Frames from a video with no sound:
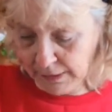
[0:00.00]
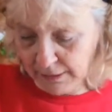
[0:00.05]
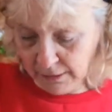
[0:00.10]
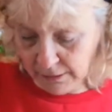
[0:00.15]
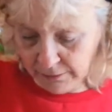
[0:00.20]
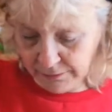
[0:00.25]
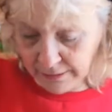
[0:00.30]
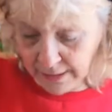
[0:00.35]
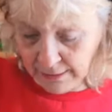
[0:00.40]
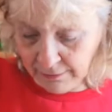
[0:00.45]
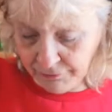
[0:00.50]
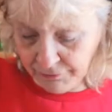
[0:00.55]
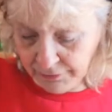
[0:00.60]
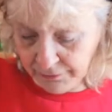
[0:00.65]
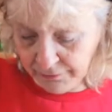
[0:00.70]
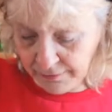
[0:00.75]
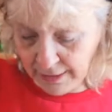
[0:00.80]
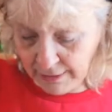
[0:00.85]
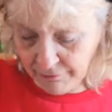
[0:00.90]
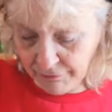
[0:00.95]
because
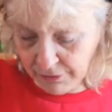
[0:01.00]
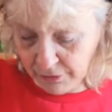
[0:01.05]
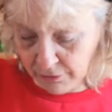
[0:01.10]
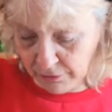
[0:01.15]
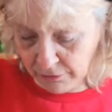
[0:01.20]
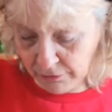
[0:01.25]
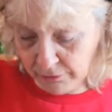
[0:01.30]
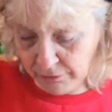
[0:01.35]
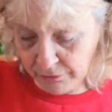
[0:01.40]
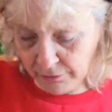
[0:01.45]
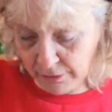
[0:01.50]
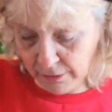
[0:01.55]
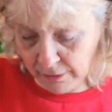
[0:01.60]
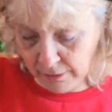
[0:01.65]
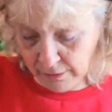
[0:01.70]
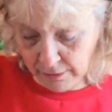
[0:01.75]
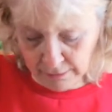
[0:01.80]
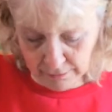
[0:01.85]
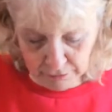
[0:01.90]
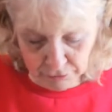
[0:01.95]
elephants have got
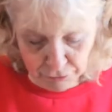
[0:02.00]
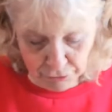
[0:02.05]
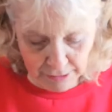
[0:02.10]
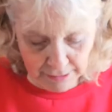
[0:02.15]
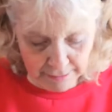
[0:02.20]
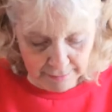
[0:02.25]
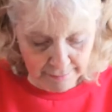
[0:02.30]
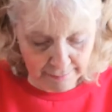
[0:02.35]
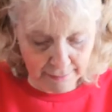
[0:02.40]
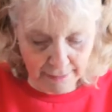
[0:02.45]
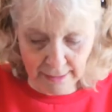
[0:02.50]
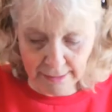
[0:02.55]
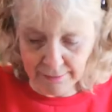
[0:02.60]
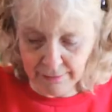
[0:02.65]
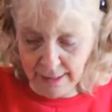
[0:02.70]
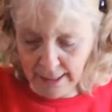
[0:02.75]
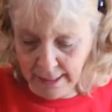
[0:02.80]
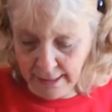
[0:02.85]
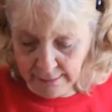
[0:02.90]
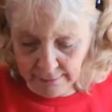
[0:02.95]
trunks like
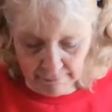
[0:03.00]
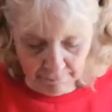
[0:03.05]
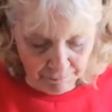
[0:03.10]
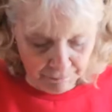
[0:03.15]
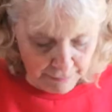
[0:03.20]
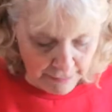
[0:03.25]
that,